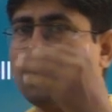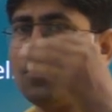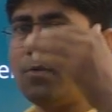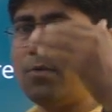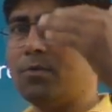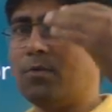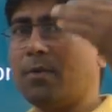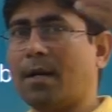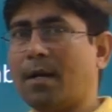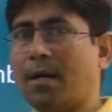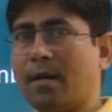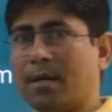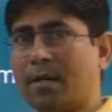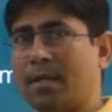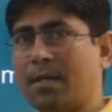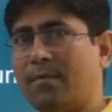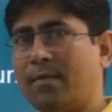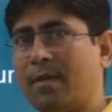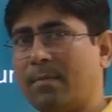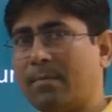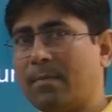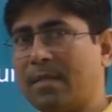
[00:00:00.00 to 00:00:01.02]
you are
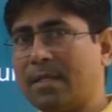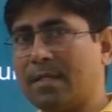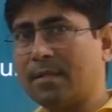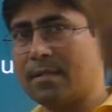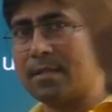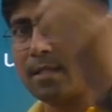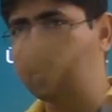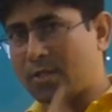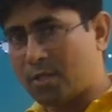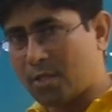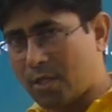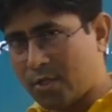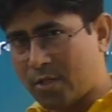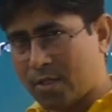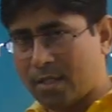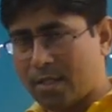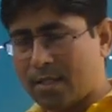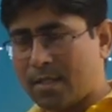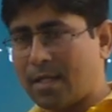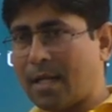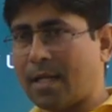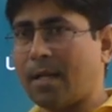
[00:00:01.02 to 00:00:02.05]
giving me the
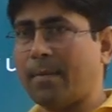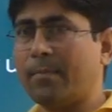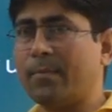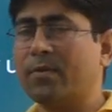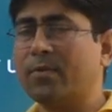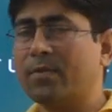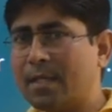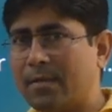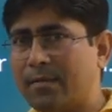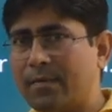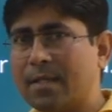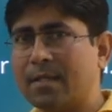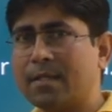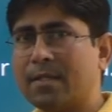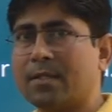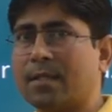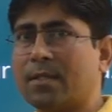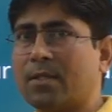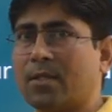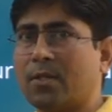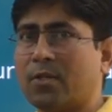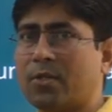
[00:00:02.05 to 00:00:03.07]
suggestion and I'm receiving the
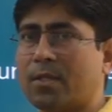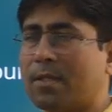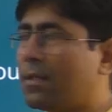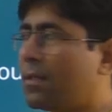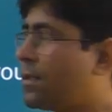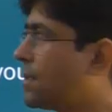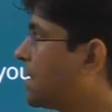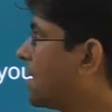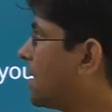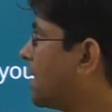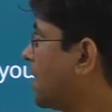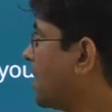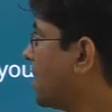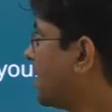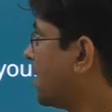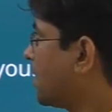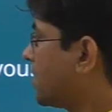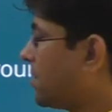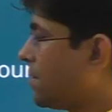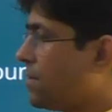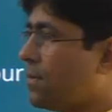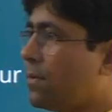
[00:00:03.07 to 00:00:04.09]
suggestions.
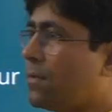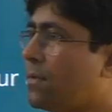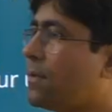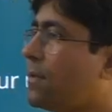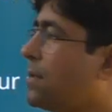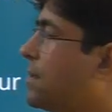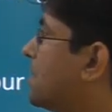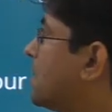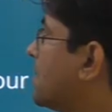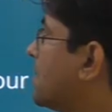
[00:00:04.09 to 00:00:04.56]
So